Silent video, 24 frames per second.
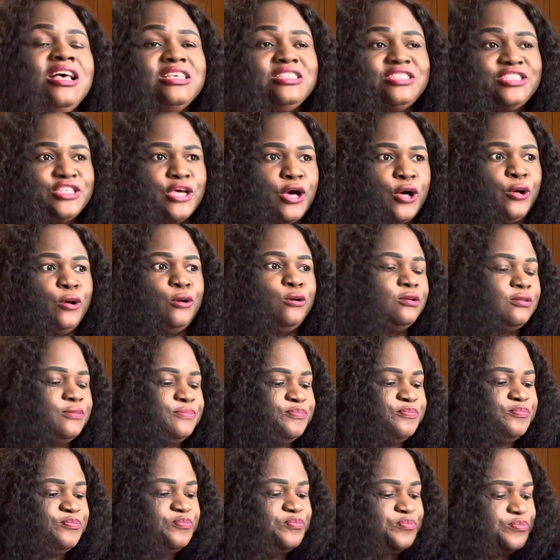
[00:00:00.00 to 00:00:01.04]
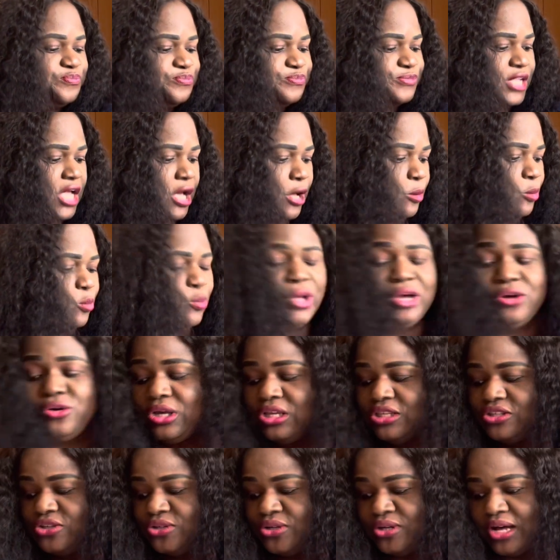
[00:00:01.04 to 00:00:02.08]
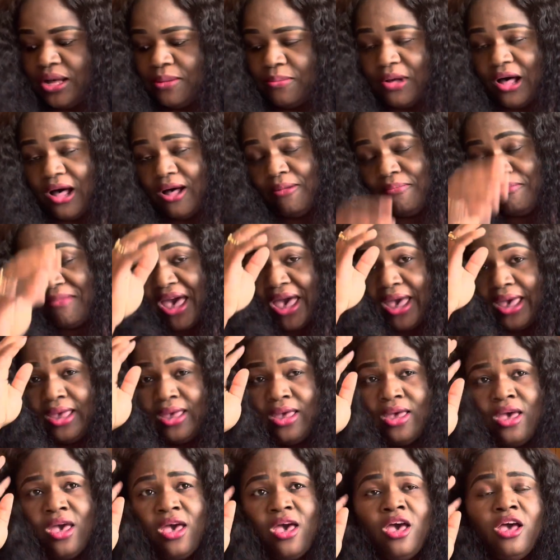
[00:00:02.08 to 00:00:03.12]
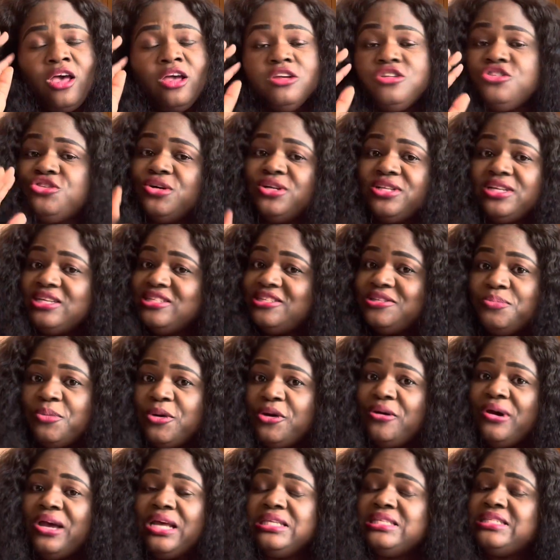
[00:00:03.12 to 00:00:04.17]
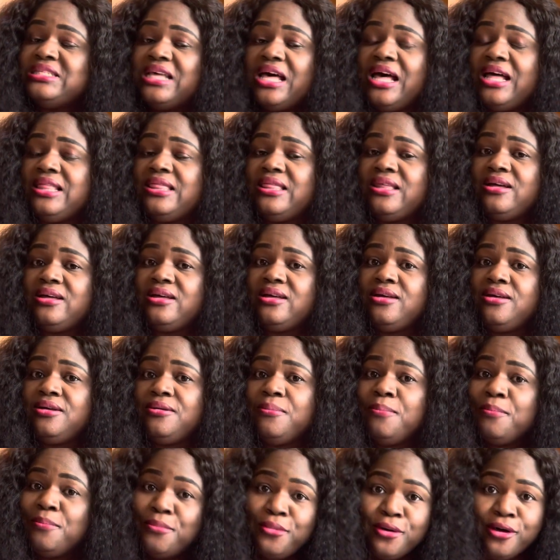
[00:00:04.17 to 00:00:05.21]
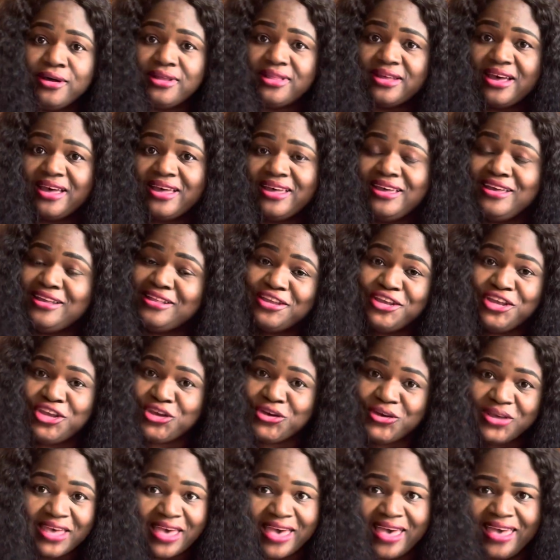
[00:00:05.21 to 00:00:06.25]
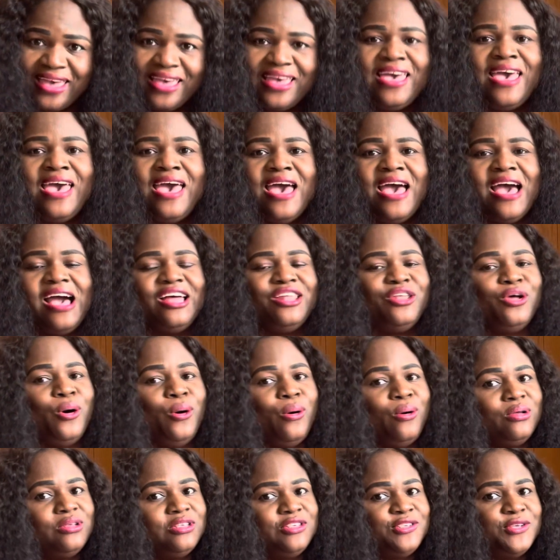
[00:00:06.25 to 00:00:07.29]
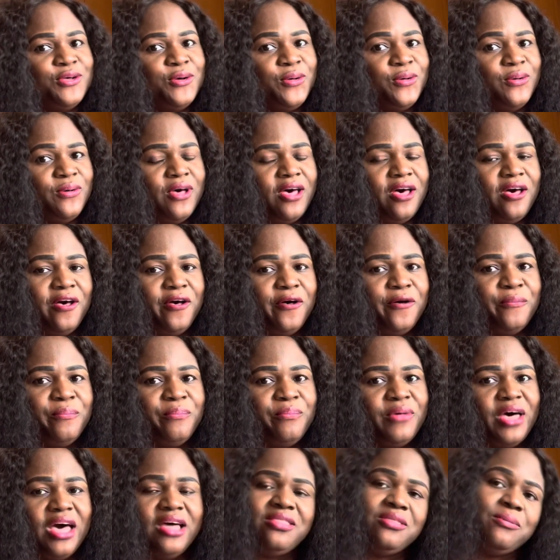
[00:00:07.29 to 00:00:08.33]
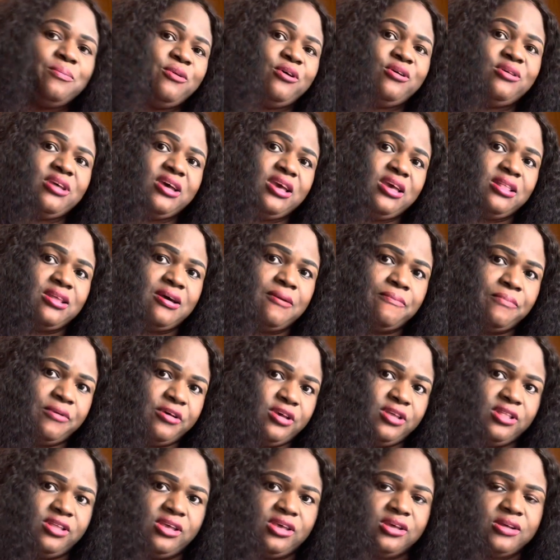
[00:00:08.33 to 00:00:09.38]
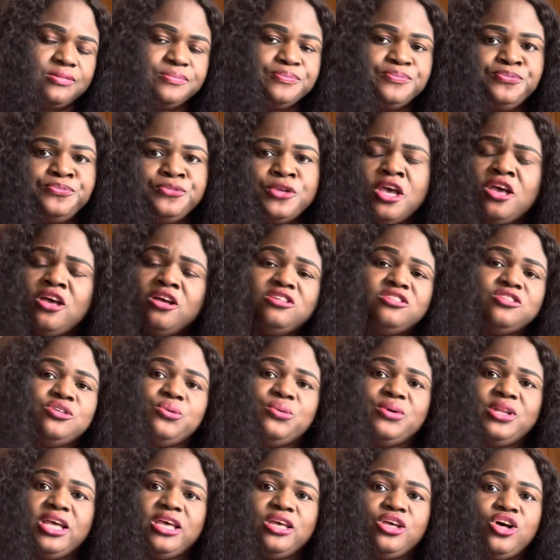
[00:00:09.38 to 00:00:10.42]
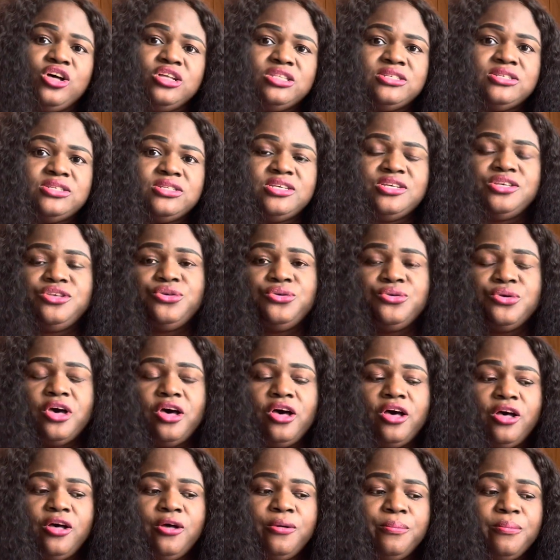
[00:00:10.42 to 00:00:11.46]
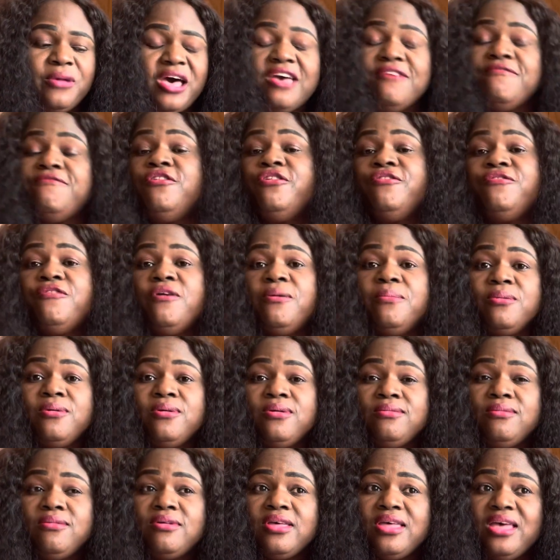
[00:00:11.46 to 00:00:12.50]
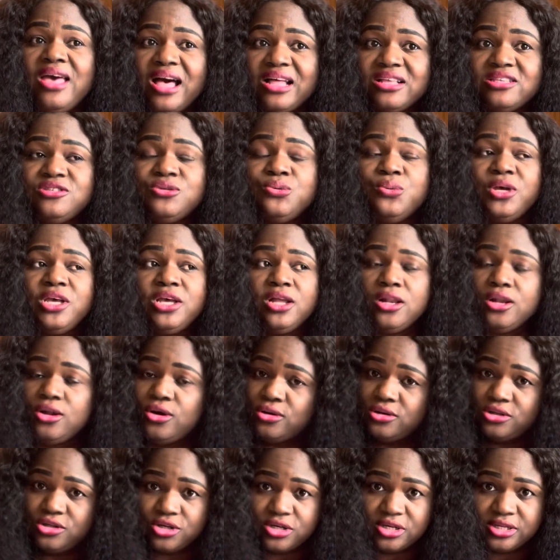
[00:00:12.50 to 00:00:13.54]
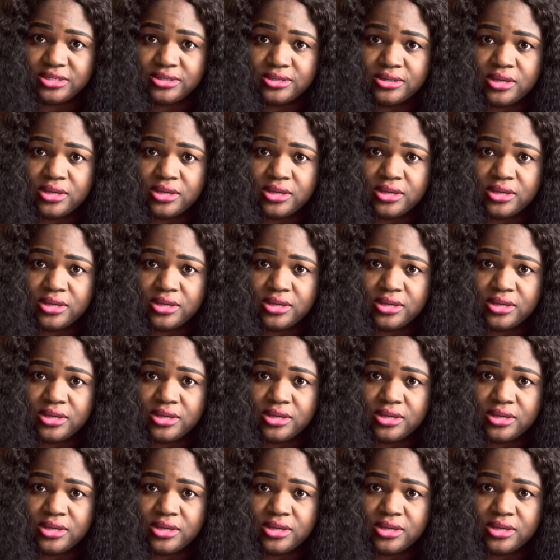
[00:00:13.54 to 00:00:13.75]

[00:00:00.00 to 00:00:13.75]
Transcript: So now we are going to talk about my short experience at the border in the UK and also at the border in Albania. So when I got to the I flew from Gatwick, London,